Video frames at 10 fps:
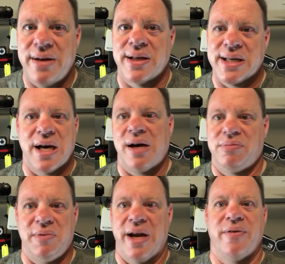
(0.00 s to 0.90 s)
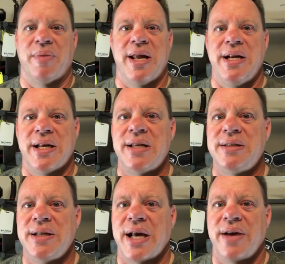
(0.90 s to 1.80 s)
That's how everybody does
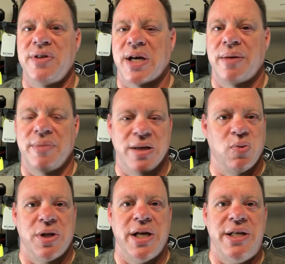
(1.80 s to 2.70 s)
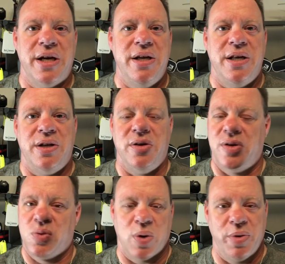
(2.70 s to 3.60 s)
the dive shop. That's what they tell you to do.
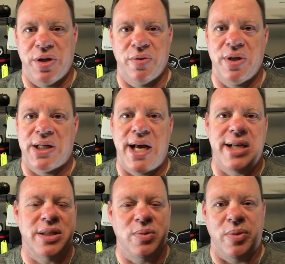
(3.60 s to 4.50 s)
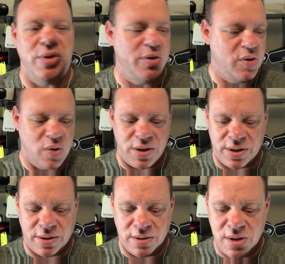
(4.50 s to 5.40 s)
That's what we do in class. That's what we do in courses.